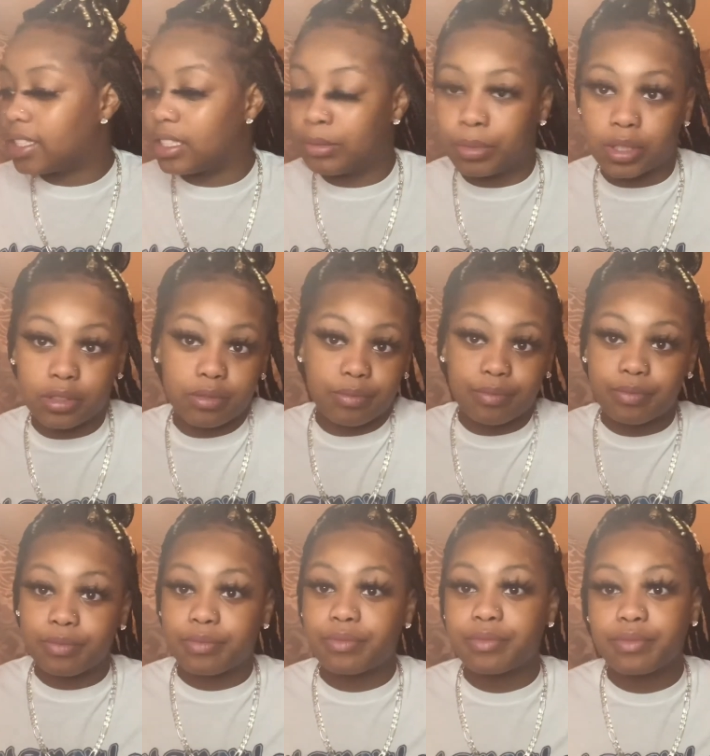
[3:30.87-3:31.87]
it, but
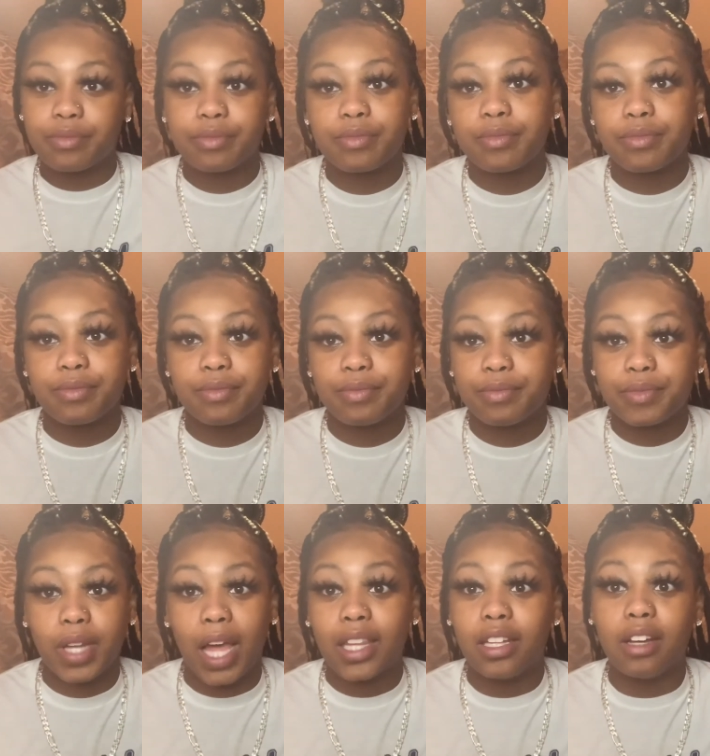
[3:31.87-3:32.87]

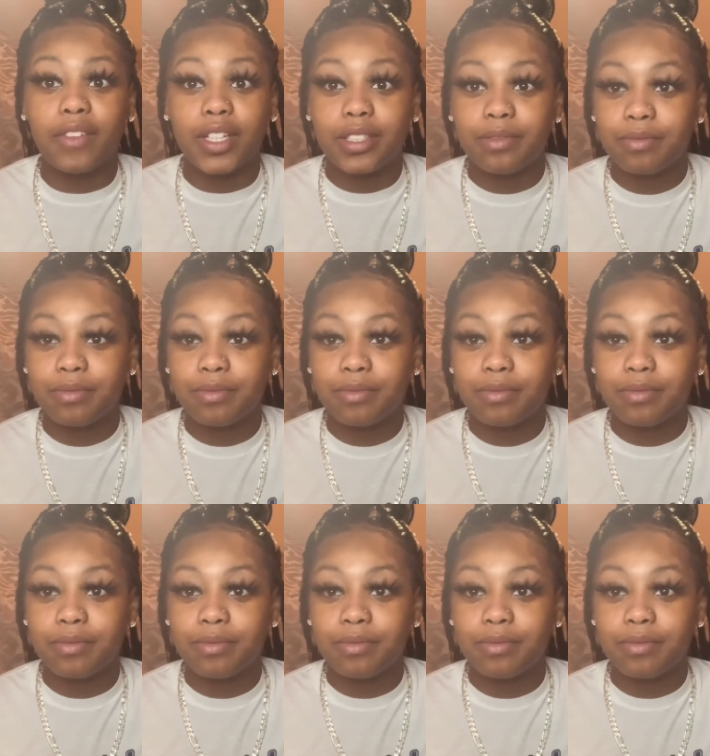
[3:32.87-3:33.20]
I love it.